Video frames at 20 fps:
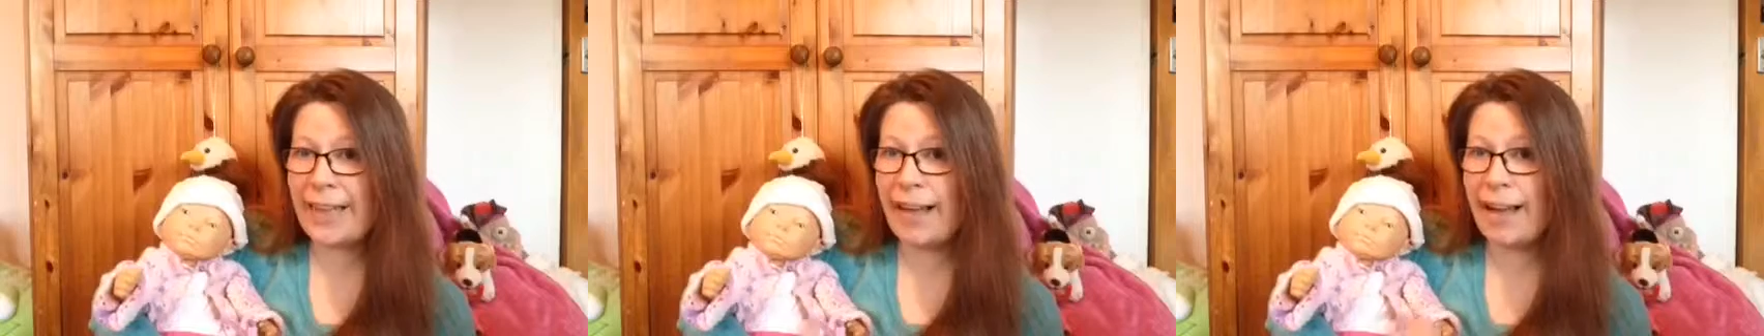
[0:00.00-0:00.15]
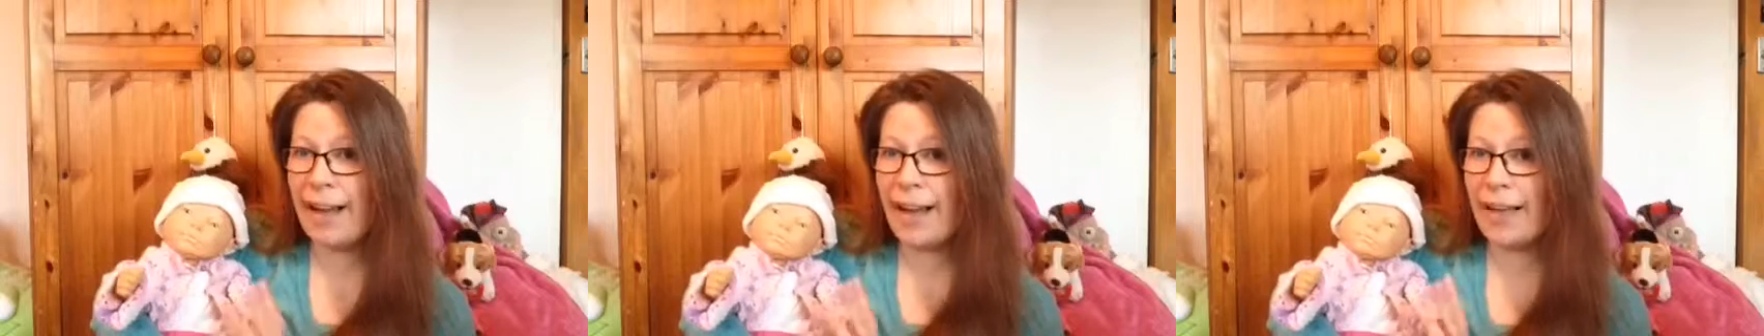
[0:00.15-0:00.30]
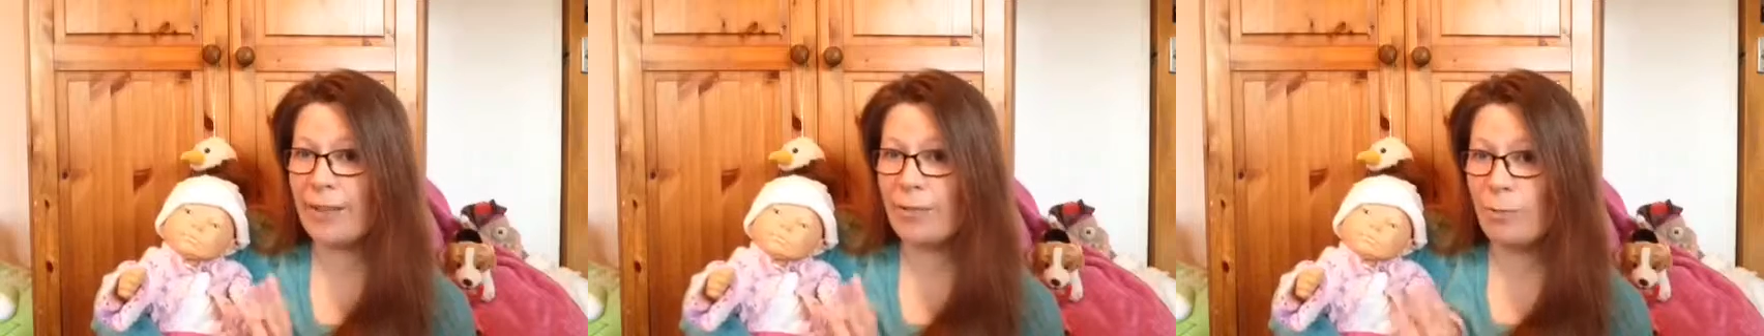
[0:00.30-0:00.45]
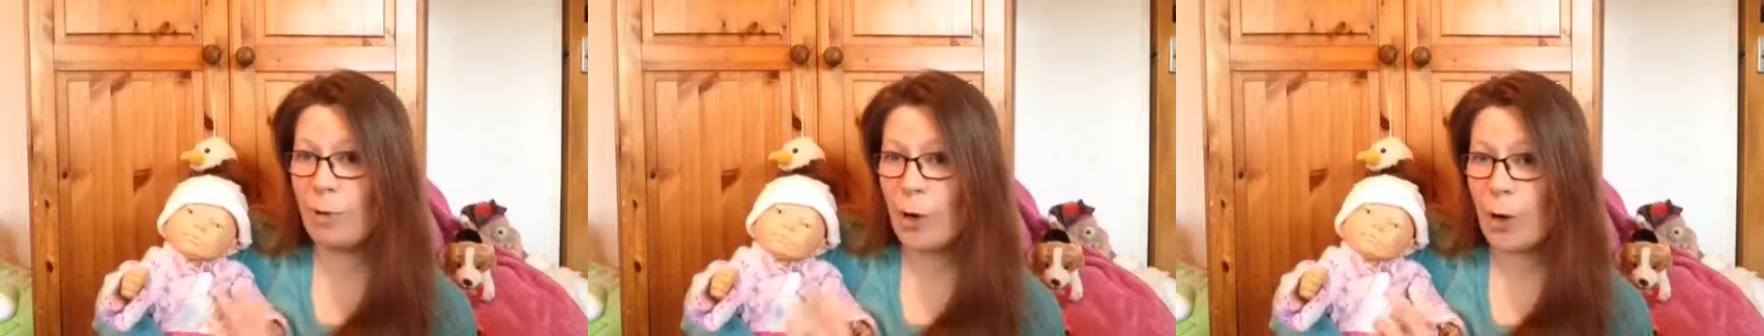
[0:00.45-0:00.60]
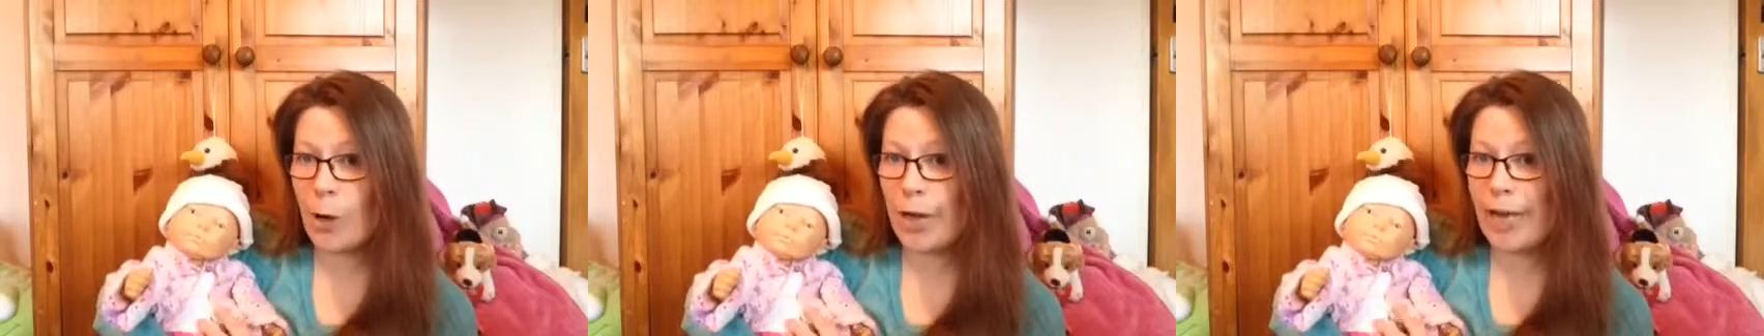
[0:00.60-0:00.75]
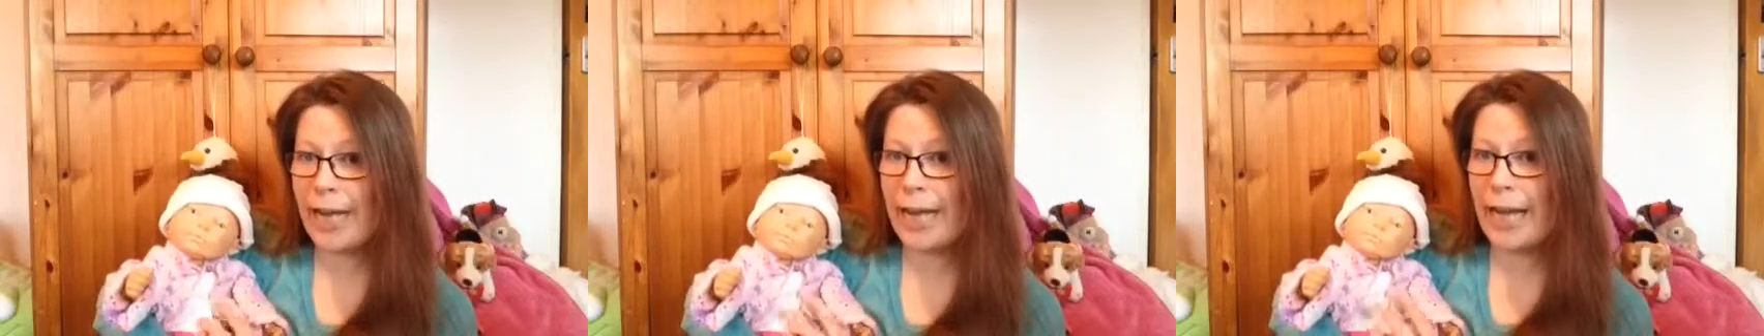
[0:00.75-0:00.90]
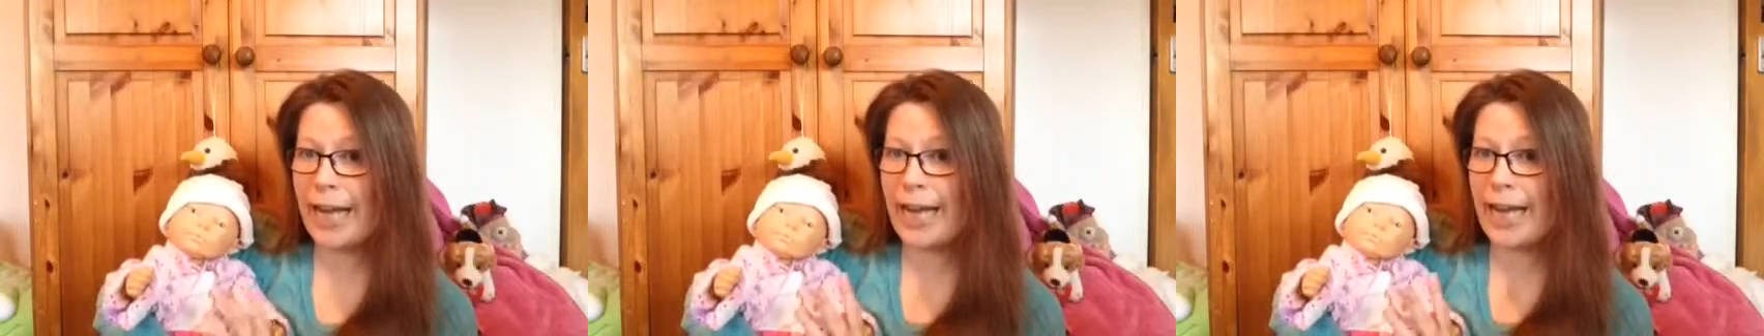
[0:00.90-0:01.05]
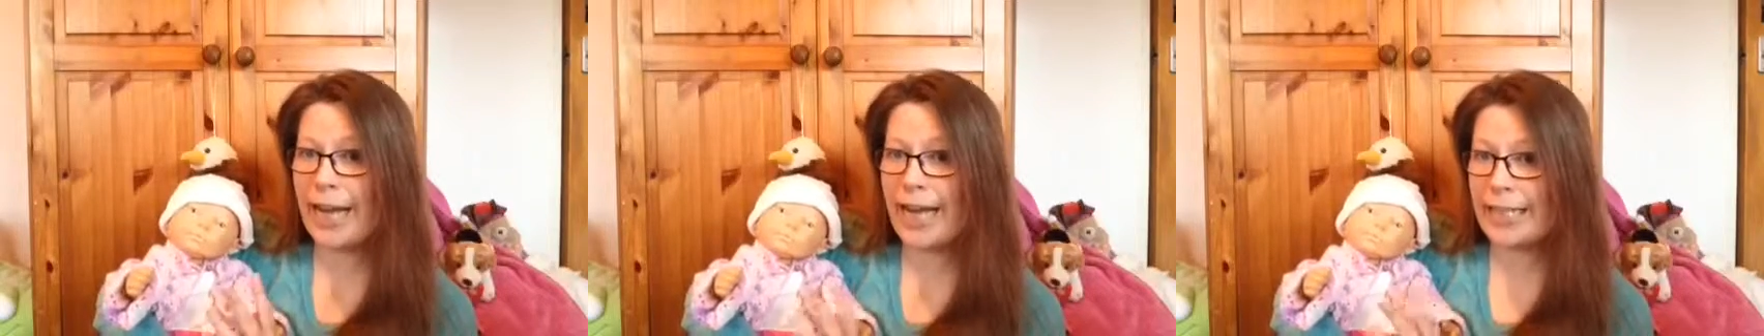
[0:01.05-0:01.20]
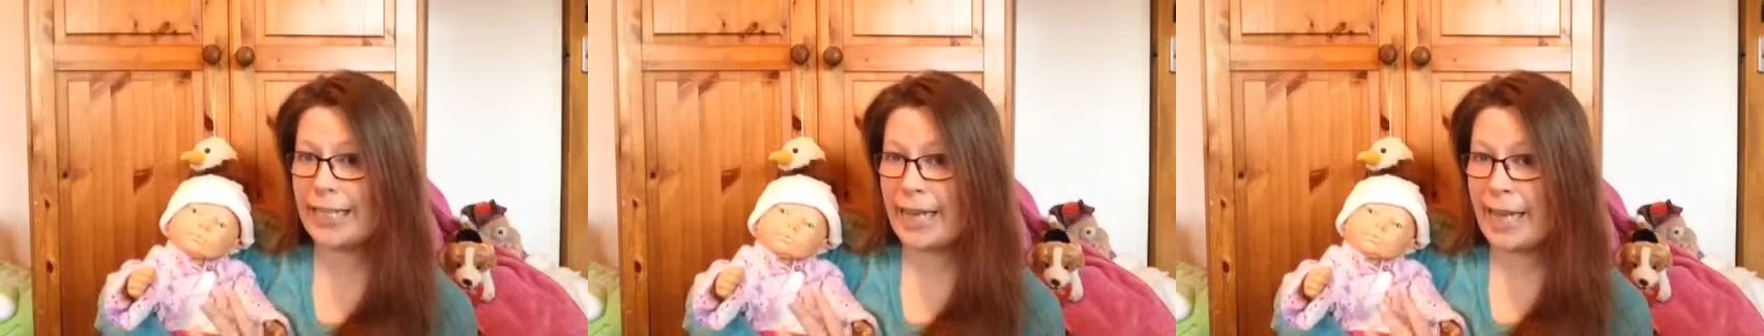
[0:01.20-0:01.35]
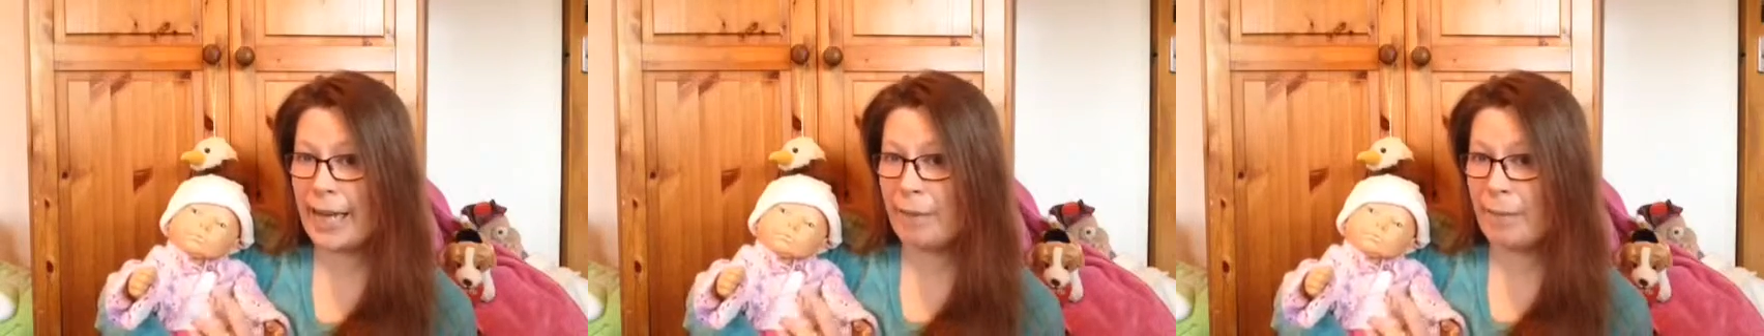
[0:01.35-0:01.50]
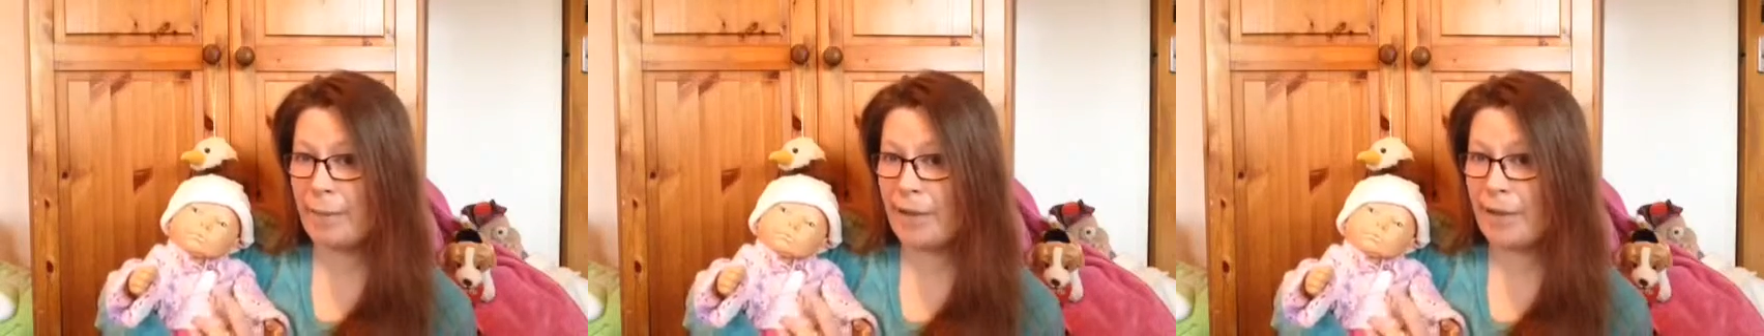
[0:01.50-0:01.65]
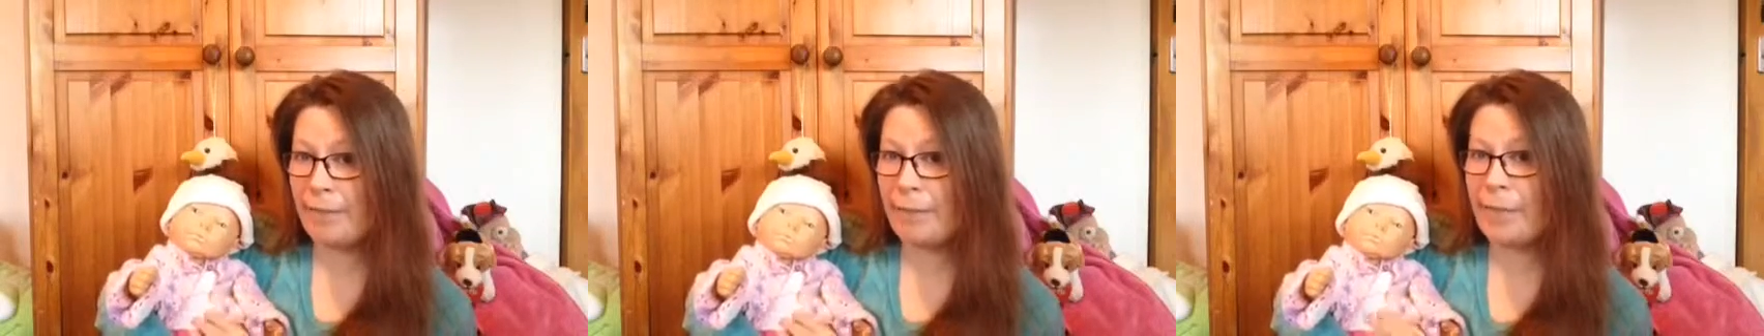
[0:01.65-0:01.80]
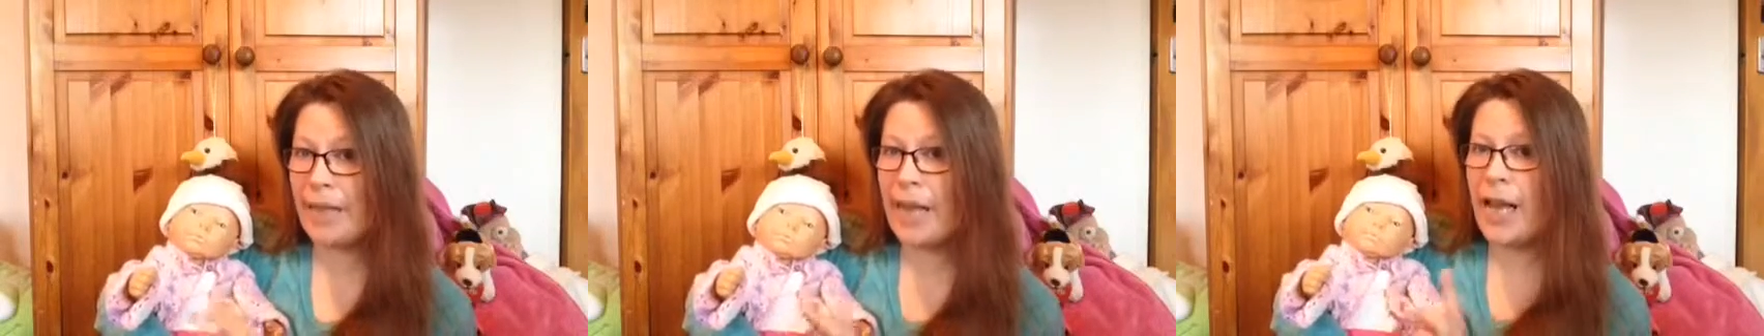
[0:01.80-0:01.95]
I had Roy and I had Emma.